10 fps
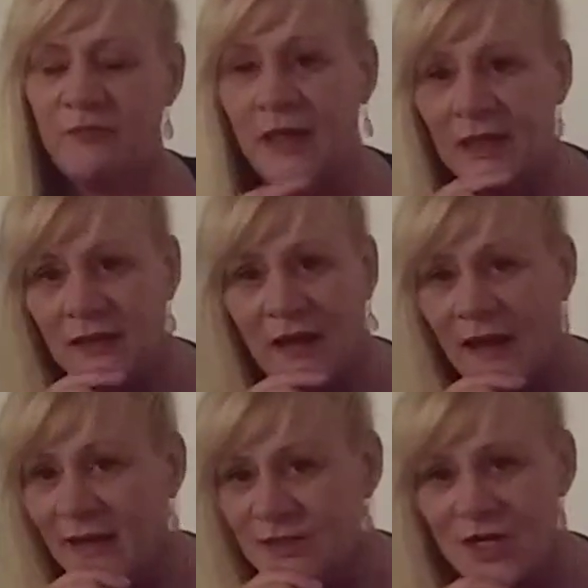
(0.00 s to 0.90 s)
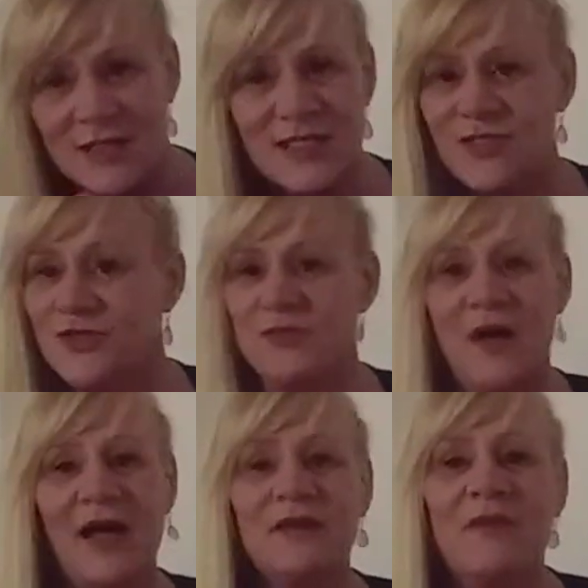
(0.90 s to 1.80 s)
me in the hairdresser's just
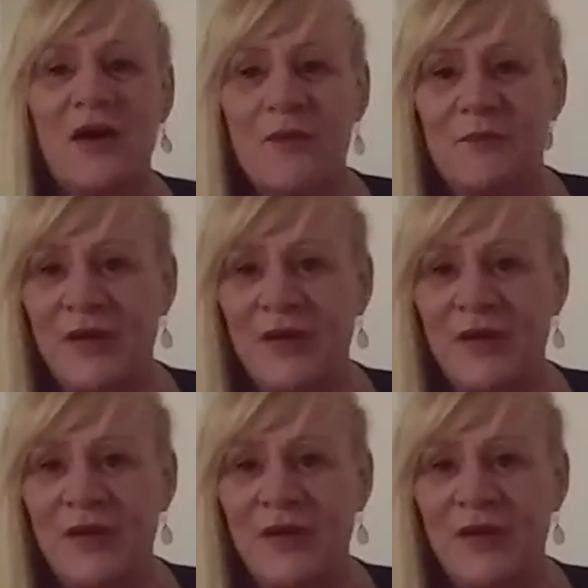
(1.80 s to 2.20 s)
minding my own